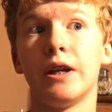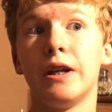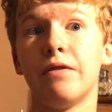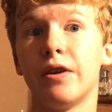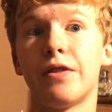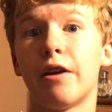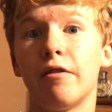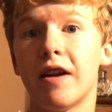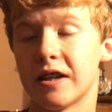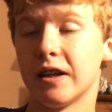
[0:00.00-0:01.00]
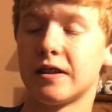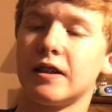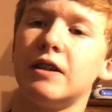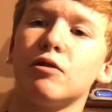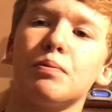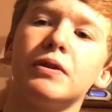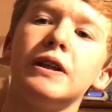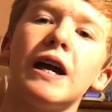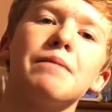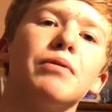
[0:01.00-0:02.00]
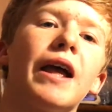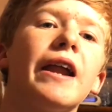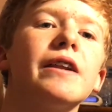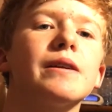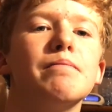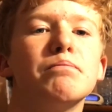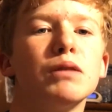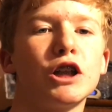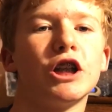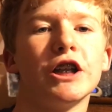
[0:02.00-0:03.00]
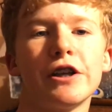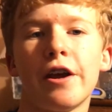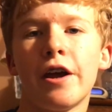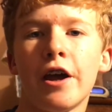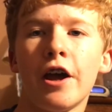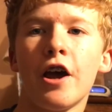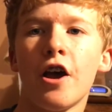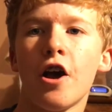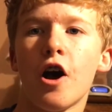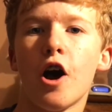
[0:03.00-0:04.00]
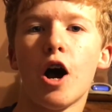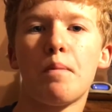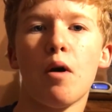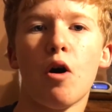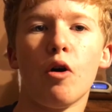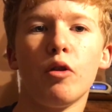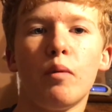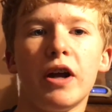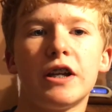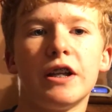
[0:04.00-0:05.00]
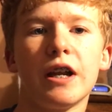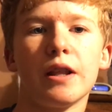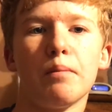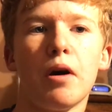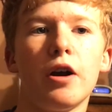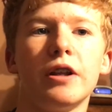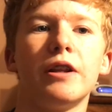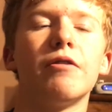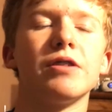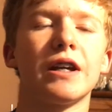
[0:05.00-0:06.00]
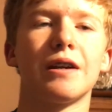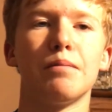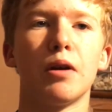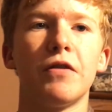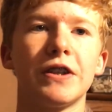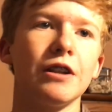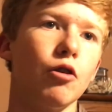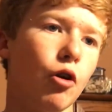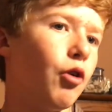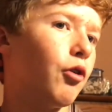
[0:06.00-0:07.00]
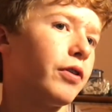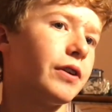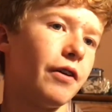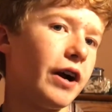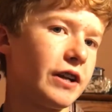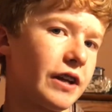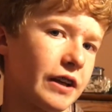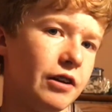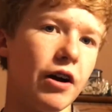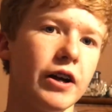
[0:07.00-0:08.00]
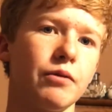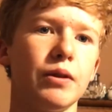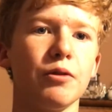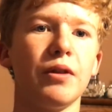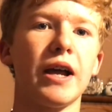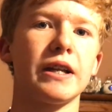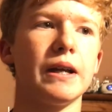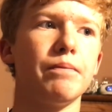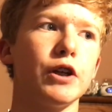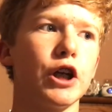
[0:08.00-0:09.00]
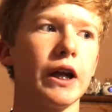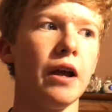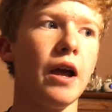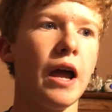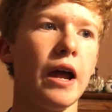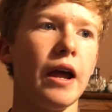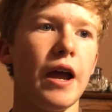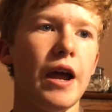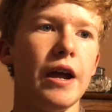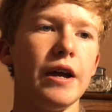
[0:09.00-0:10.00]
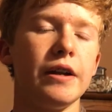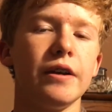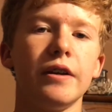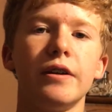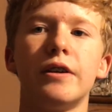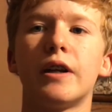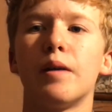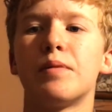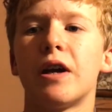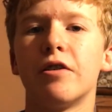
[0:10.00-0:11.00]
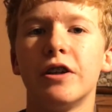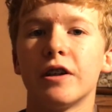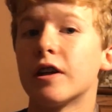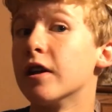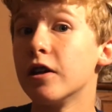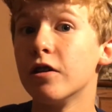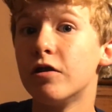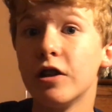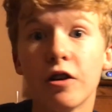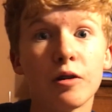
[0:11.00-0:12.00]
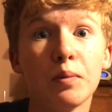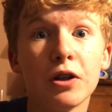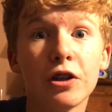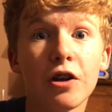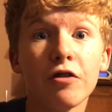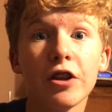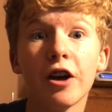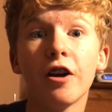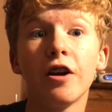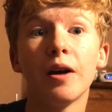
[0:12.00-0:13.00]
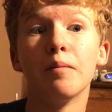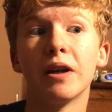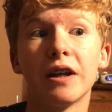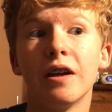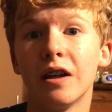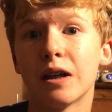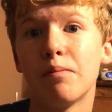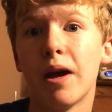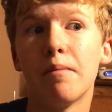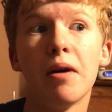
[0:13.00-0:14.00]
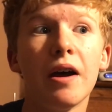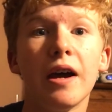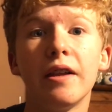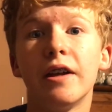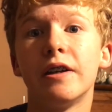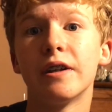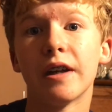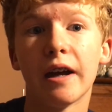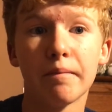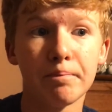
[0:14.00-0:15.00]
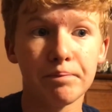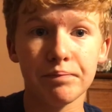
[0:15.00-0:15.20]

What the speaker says: even if they were residents. She had planted some bushes up all the way to the end of the pond, and there was like a perfect little hole. So I just I just went through that to keep fishing. And she comes out and she's like, you see those bushes over there? I'm like, yes, ma'am. And then she's like,